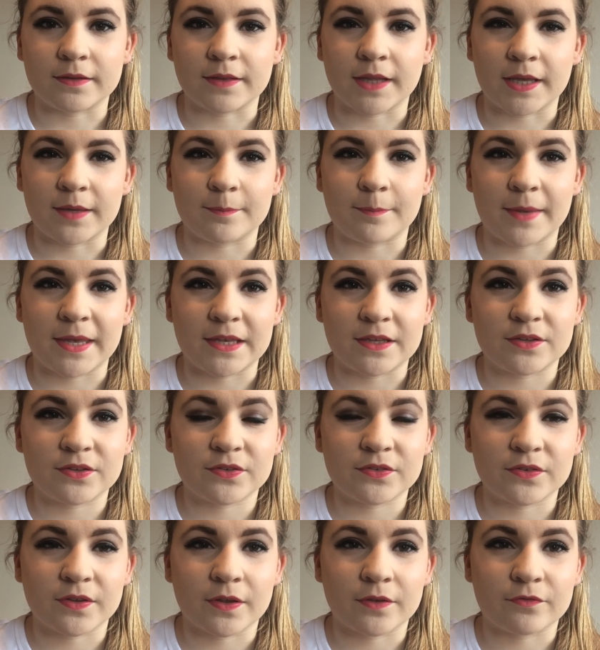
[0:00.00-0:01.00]
like
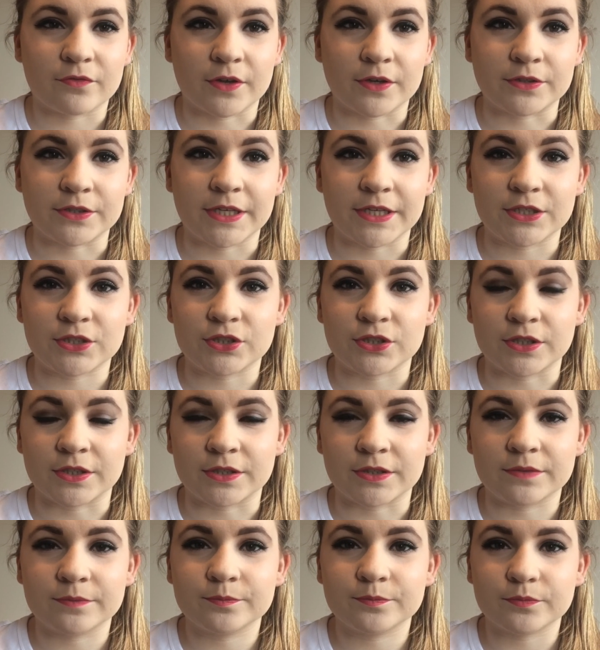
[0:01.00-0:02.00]
base,
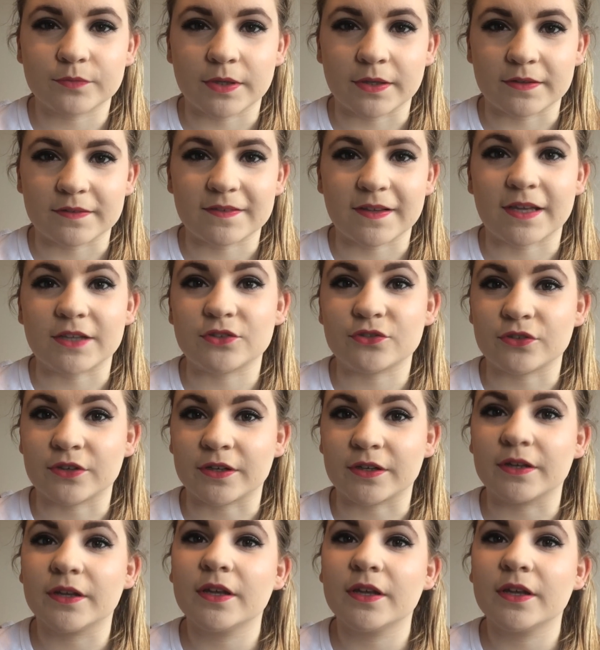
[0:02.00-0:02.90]
foundation, etc.